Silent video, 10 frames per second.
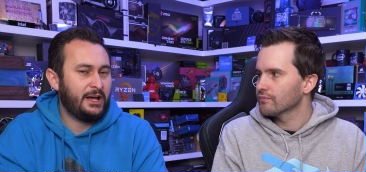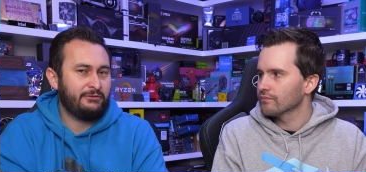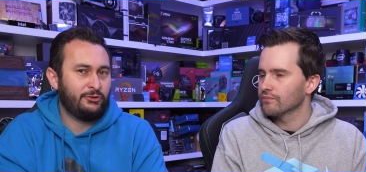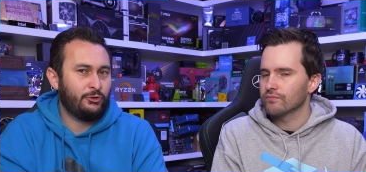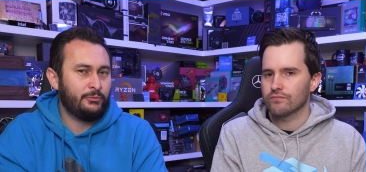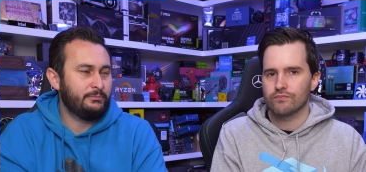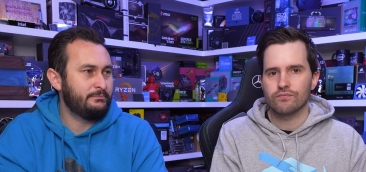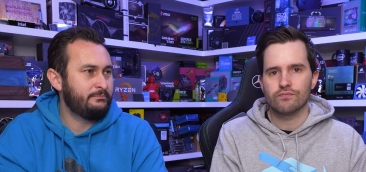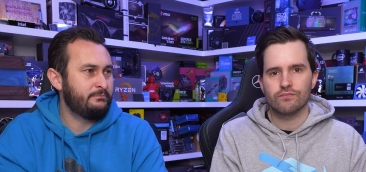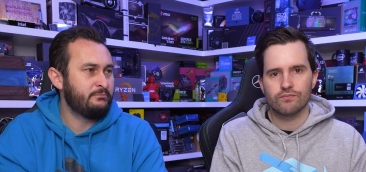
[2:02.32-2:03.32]
Speaker 1: platform,
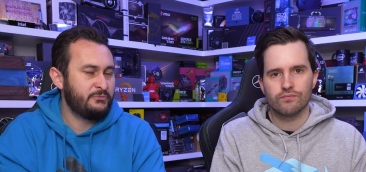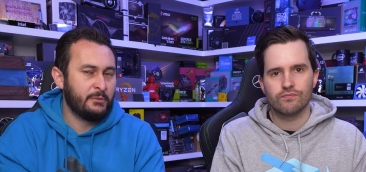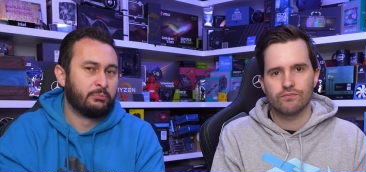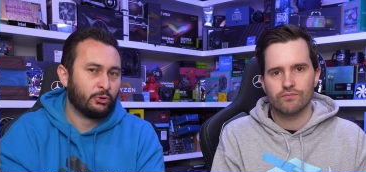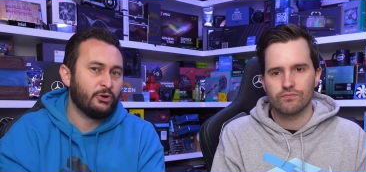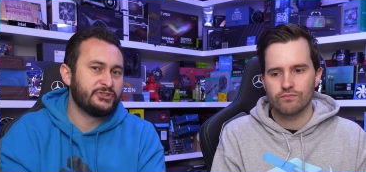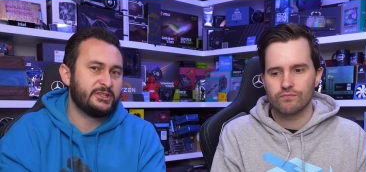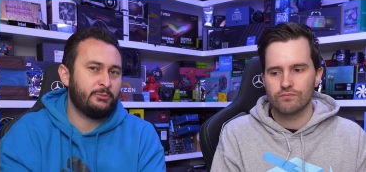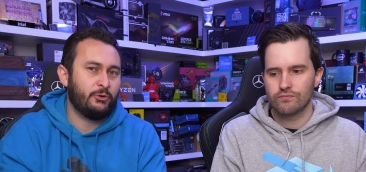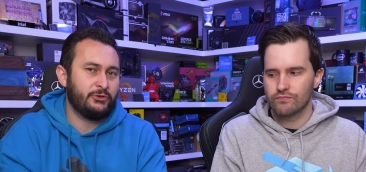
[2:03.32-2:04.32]
the broad
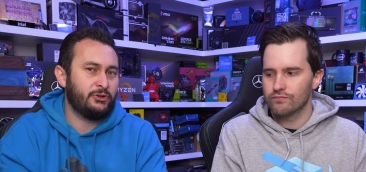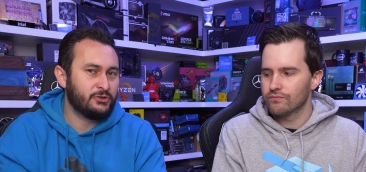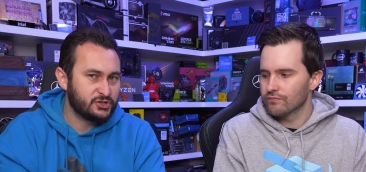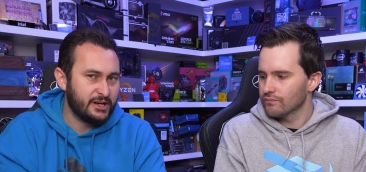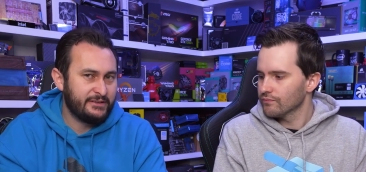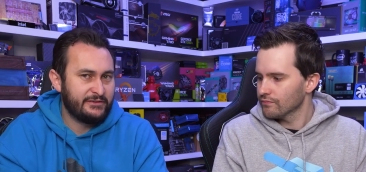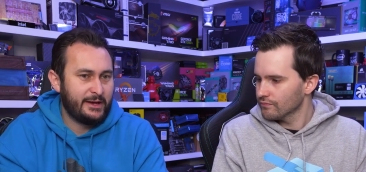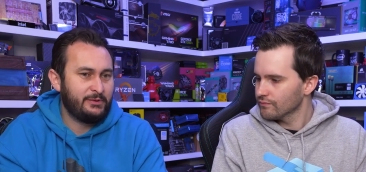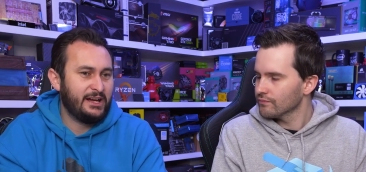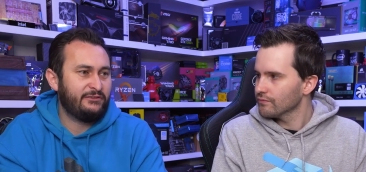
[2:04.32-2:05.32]
support, the longevity of
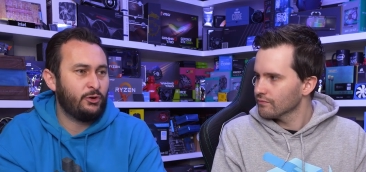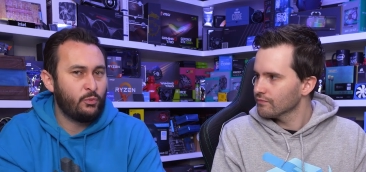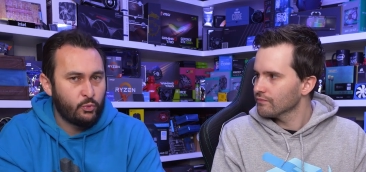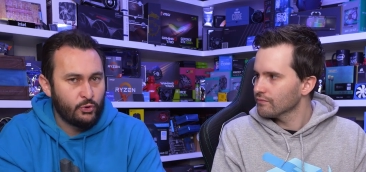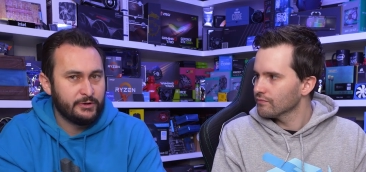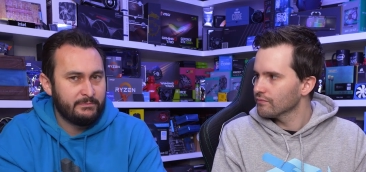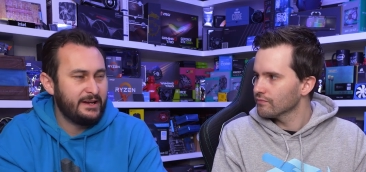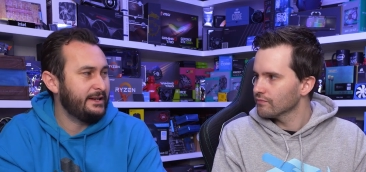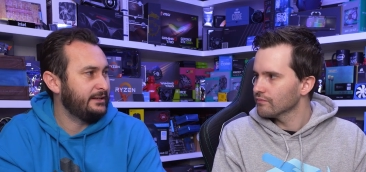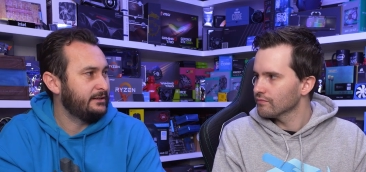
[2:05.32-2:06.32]
that platform would
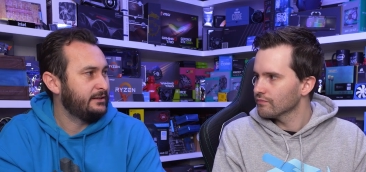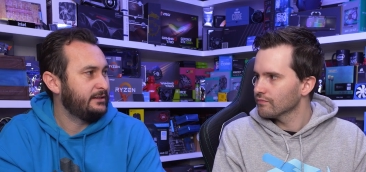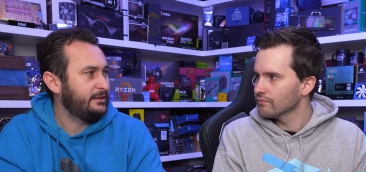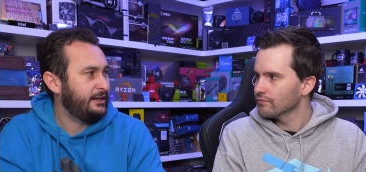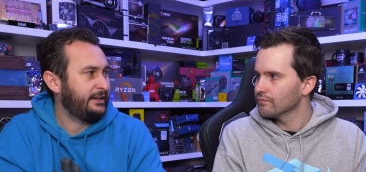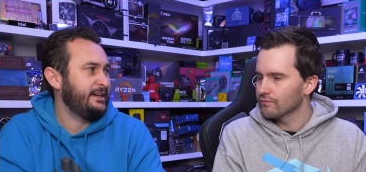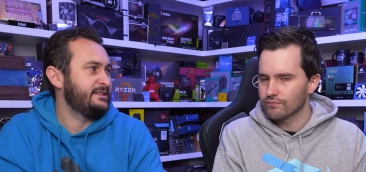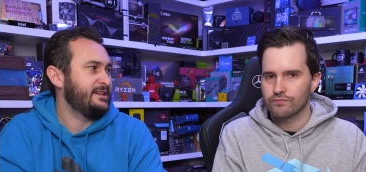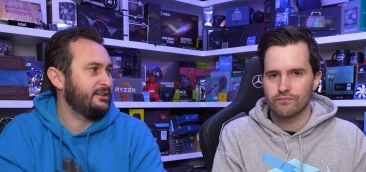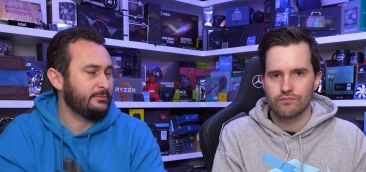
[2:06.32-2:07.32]
be a key
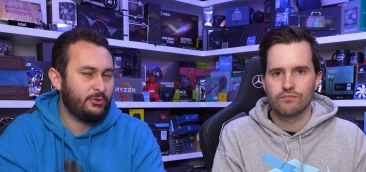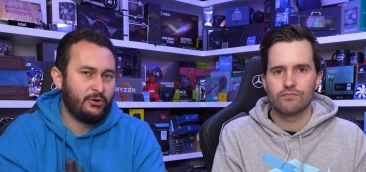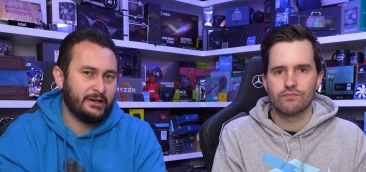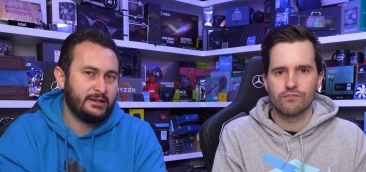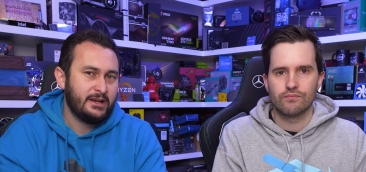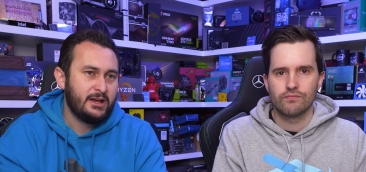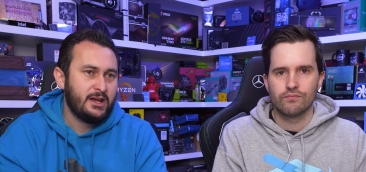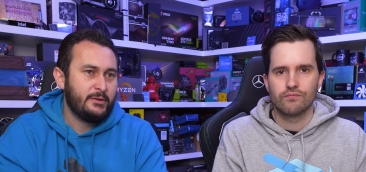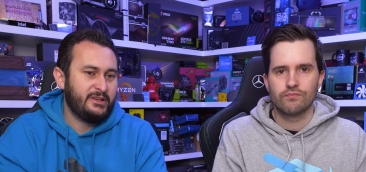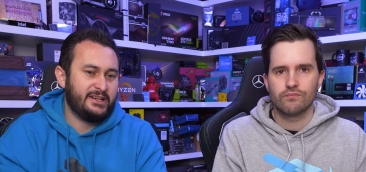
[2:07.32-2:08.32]
selling point
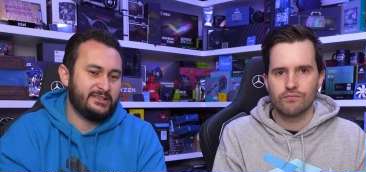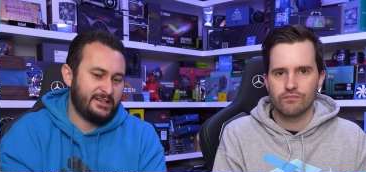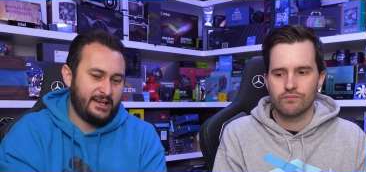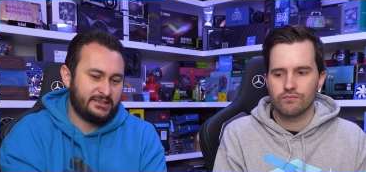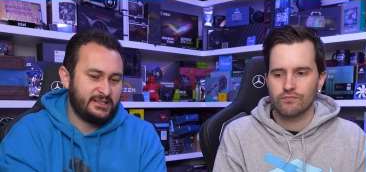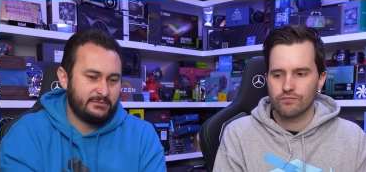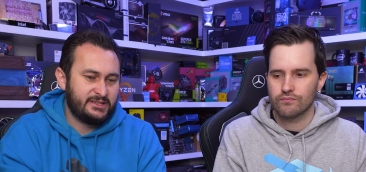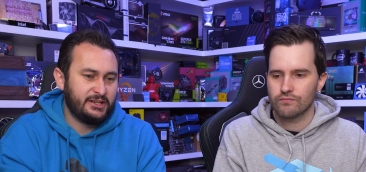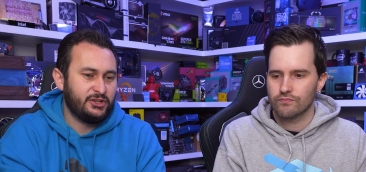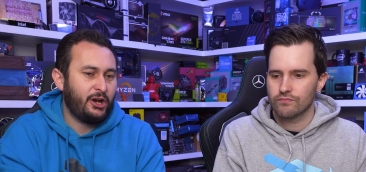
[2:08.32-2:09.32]
because as Tim
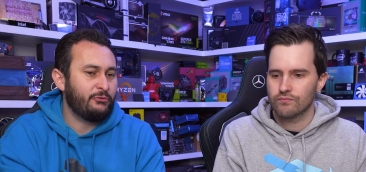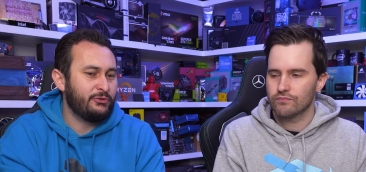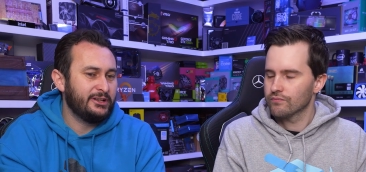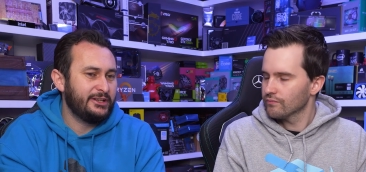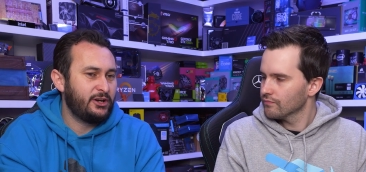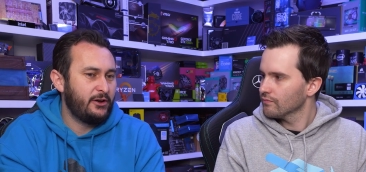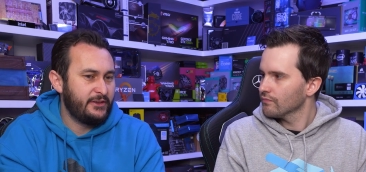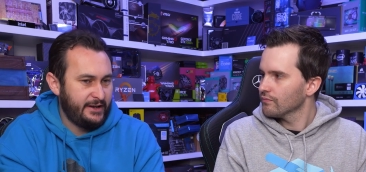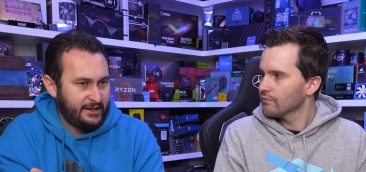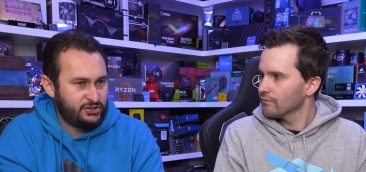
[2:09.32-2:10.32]
said, you don't really go
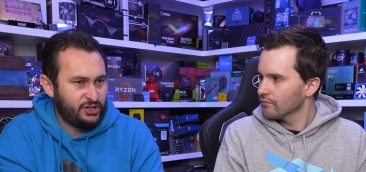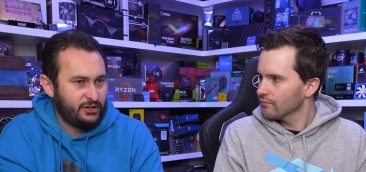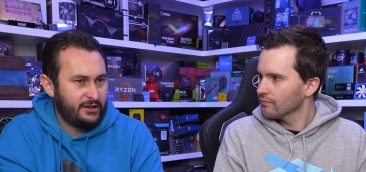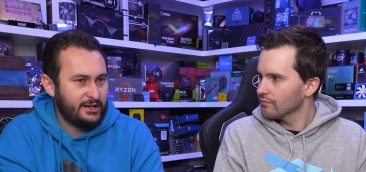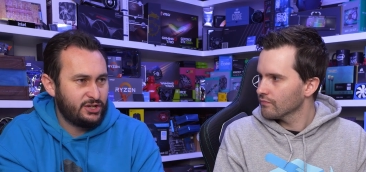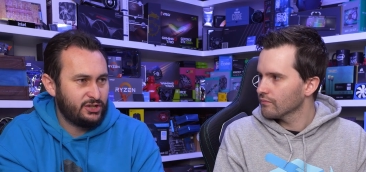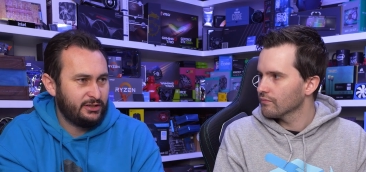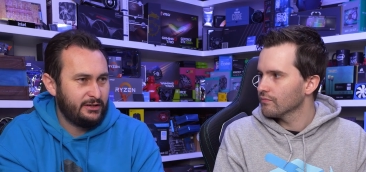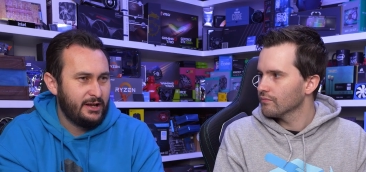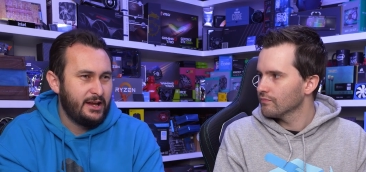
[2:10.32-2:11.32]
the next generation.